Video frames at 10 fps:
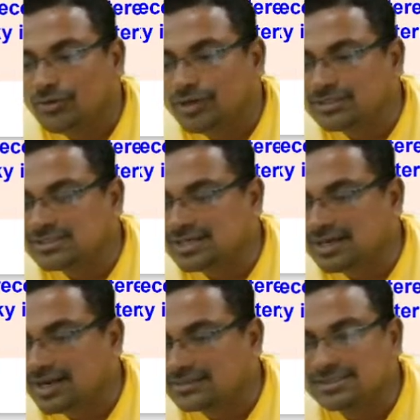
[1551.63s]
during the
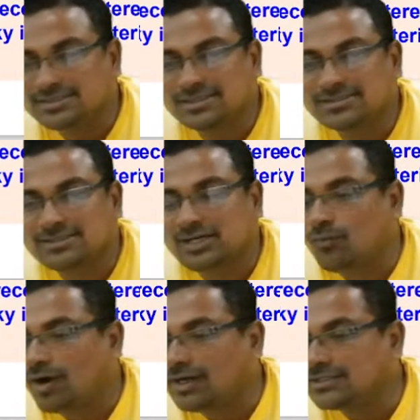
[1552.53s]
sunrise and sunset,
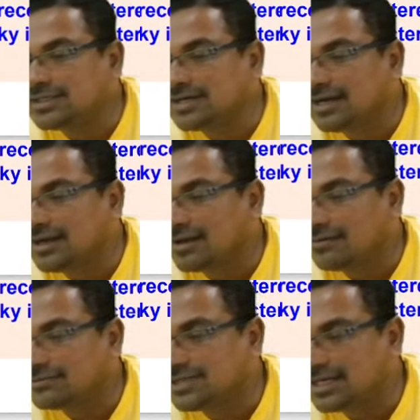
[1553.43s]
what is the color
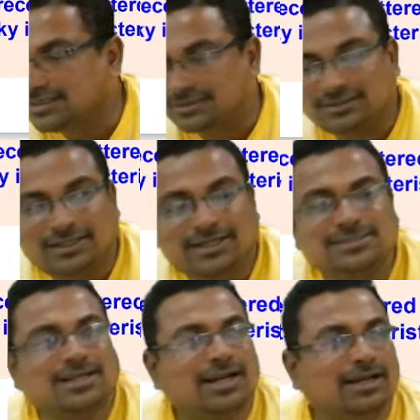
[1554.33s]
of sun? That
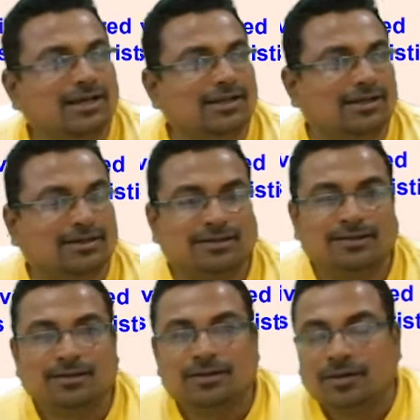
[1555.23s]
is red color.
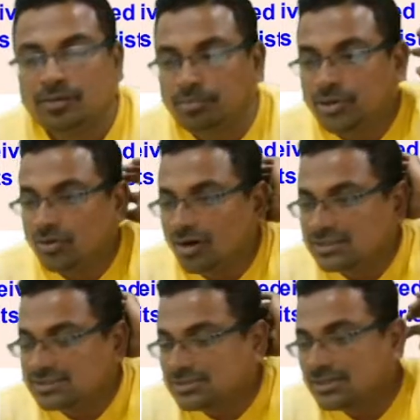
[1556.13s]

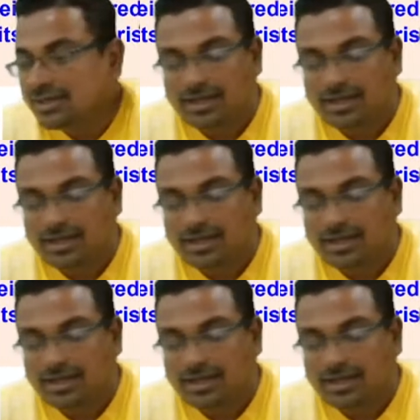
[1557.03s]
Because